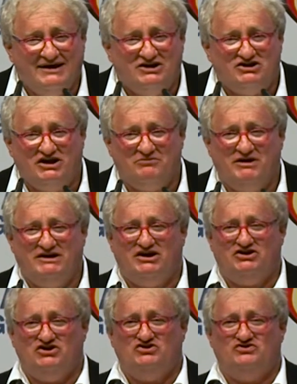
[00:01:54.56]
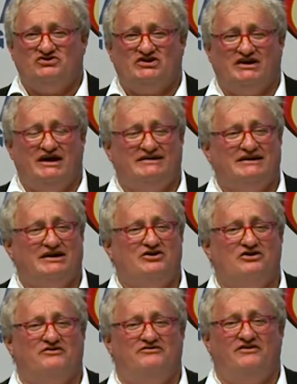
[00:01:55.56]
Germany and the Jews are getting
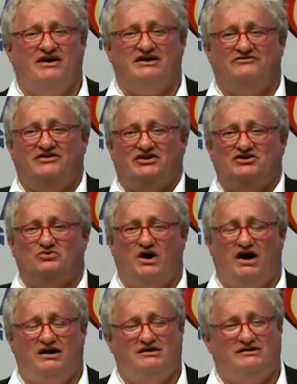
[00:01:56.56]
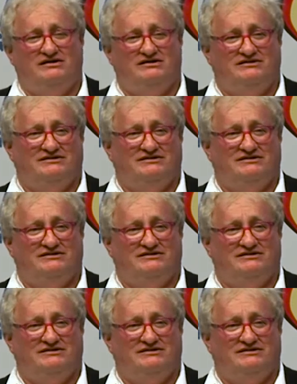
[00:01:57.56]
along very, very well.